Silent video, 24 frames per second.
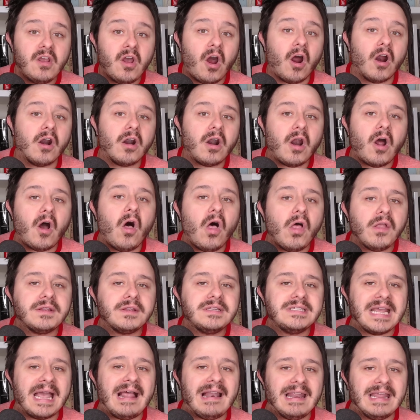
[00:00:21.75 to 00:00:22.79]
are all
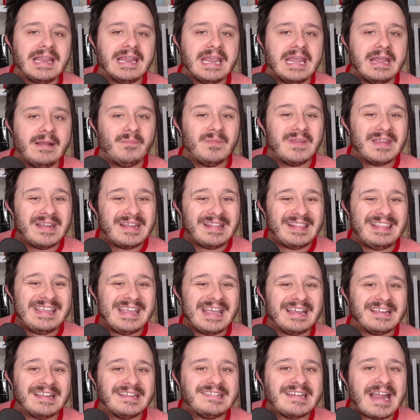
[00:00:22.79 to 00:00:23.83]
telling him the
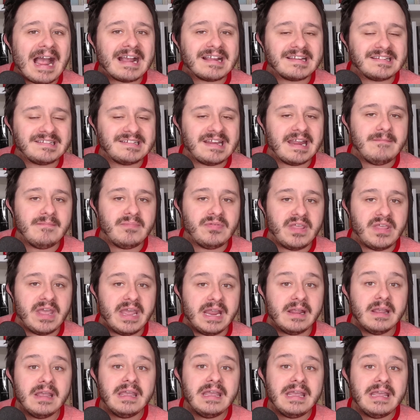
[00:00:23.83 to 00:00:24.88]
exact same thing.